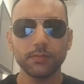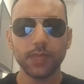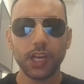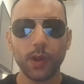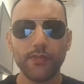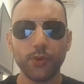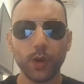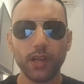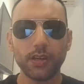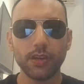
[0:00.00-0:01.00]
Hello
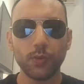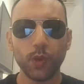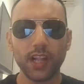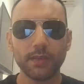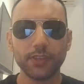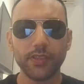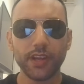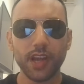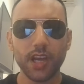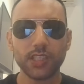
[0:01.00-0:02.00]
everyone, welcome to the
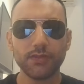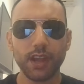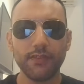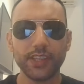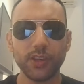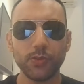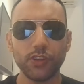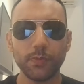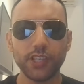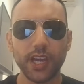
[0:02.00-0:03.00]
Narc Survivor
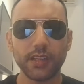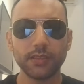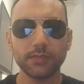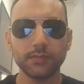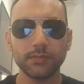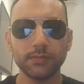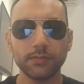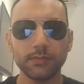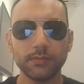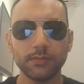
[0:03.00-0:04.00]
YouTube channel.
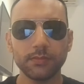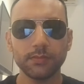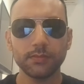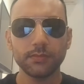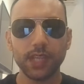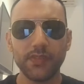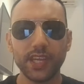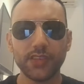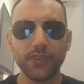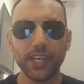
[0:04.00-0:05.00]
In
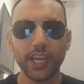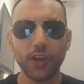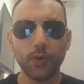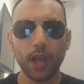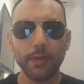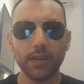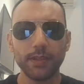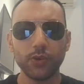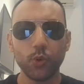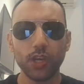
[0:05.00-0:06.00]
this video I'm going to be
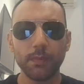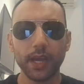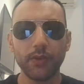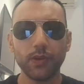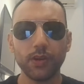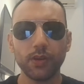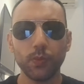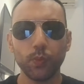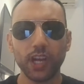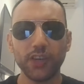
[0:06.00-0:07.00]
talking about
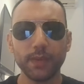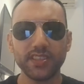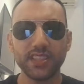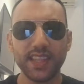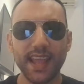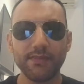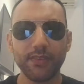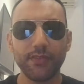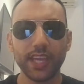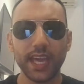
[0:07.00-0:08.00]
why you must never
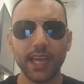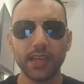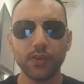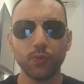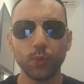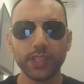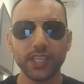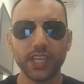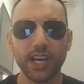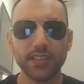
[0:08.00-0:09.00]
forget what the
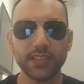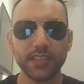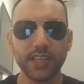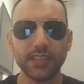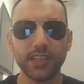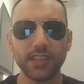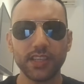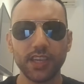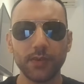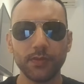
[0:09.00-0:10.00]
narcissist did
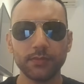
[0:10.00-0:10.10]
to you.